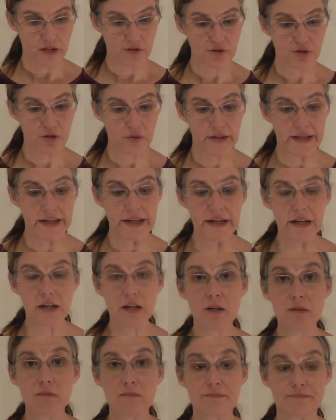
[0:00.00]
So
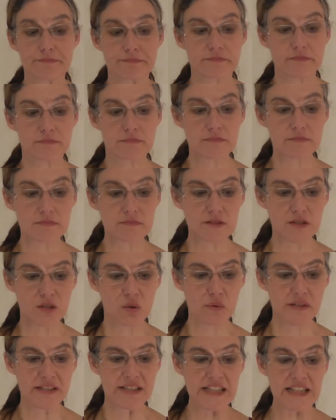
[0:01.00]
here
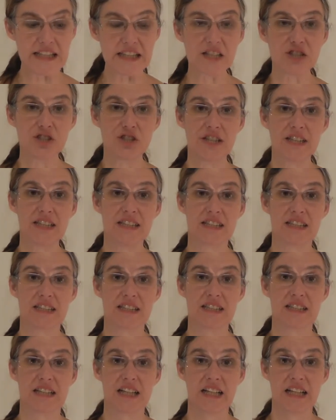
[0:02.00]
we see that
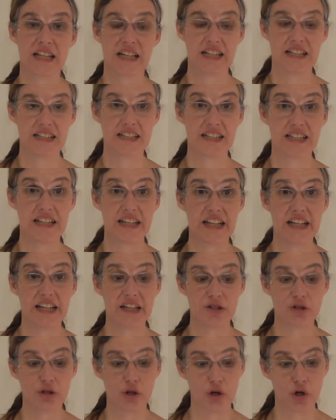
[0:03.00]
Jesus is the
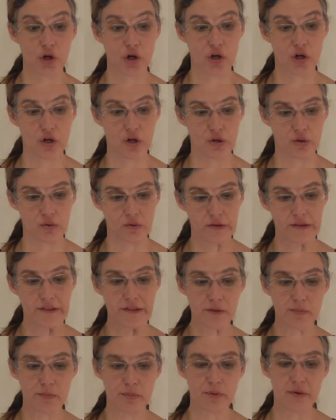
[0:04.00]
eternal
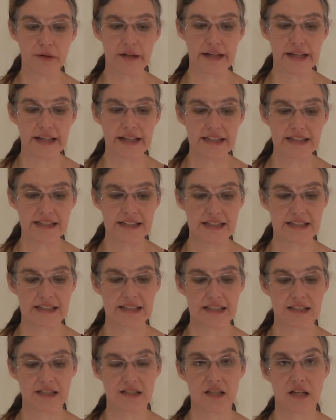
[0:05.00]
the pre
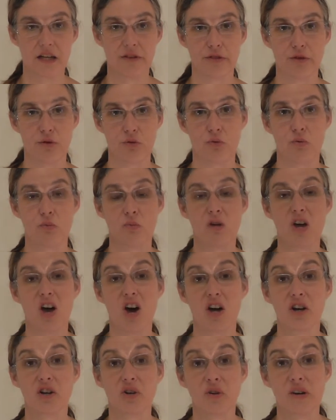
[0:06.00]
existing something, whom
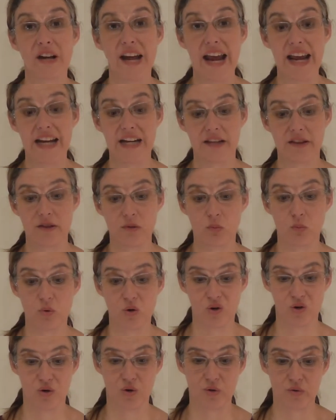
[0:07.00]
God created the
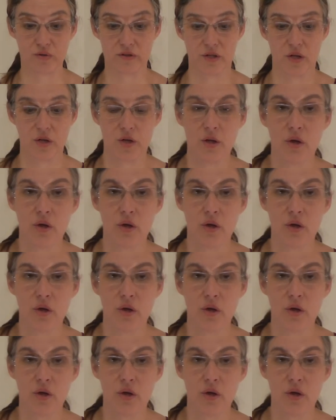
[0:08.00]
world,